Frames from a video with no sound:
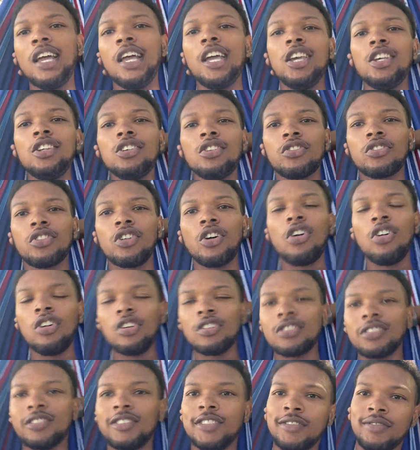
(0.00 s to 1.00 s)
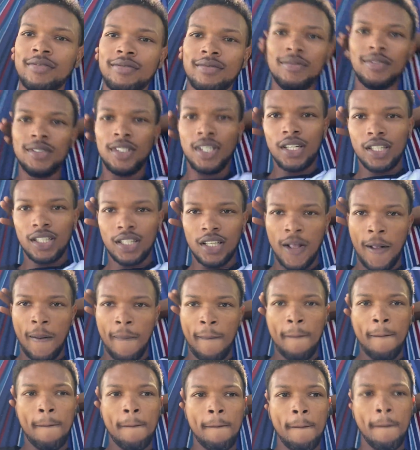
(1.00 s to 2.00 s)
in your thoughts,
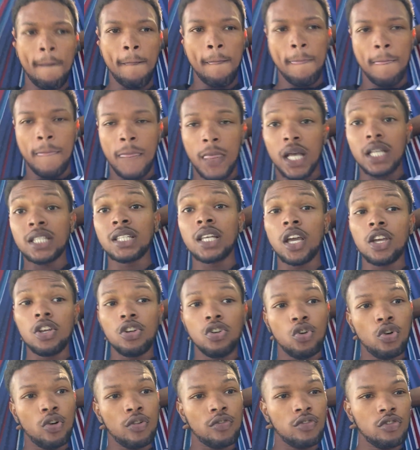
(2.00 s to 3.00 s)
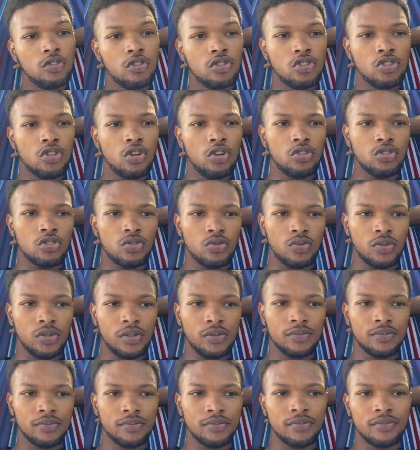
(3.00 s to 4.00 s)
that's how you know if you're the chosen
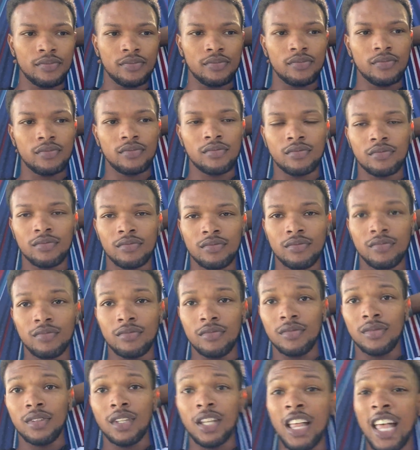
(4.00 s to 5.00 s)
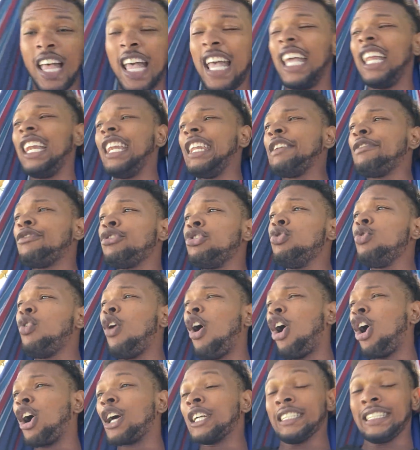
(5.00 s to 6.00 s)
one. And if you
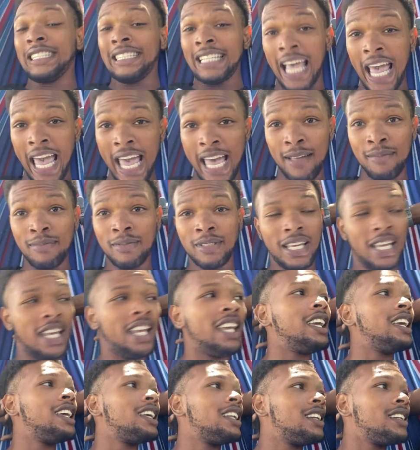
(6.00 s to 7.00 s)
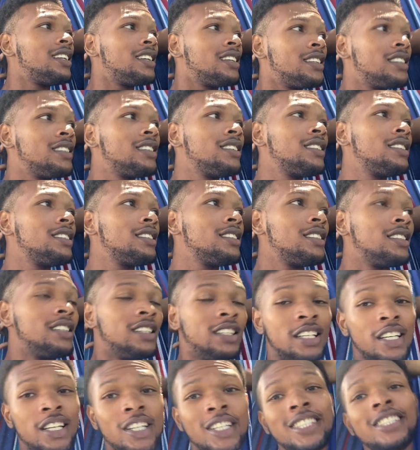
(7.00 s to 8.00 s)
are tapped in
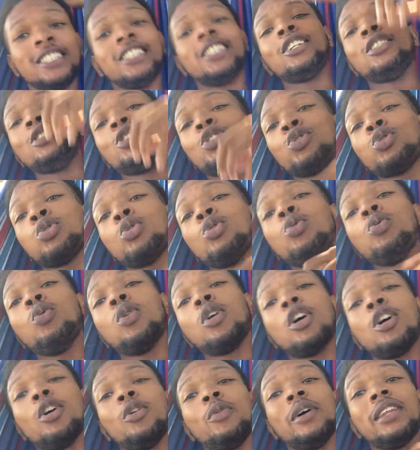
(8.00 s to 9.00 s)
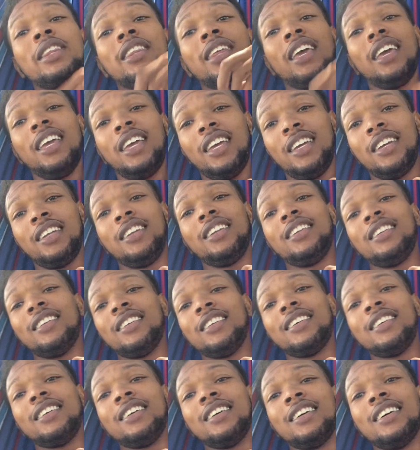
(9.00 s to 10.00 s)
to the true world within,
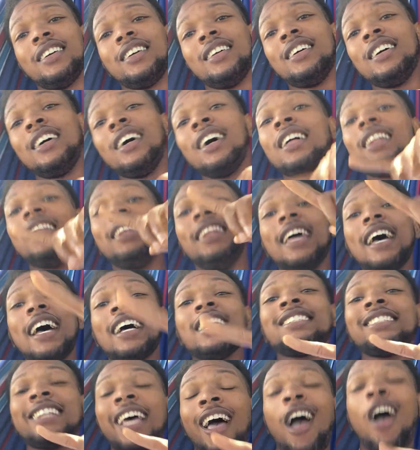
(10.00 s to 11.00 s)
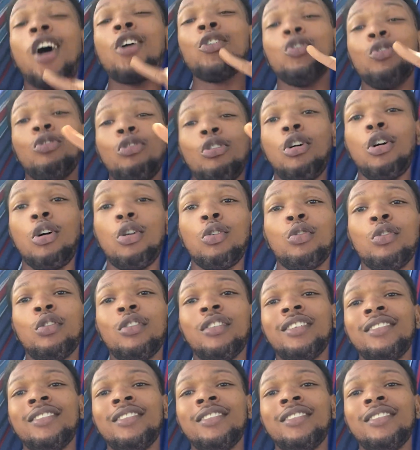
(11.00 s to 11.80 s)
that's how you know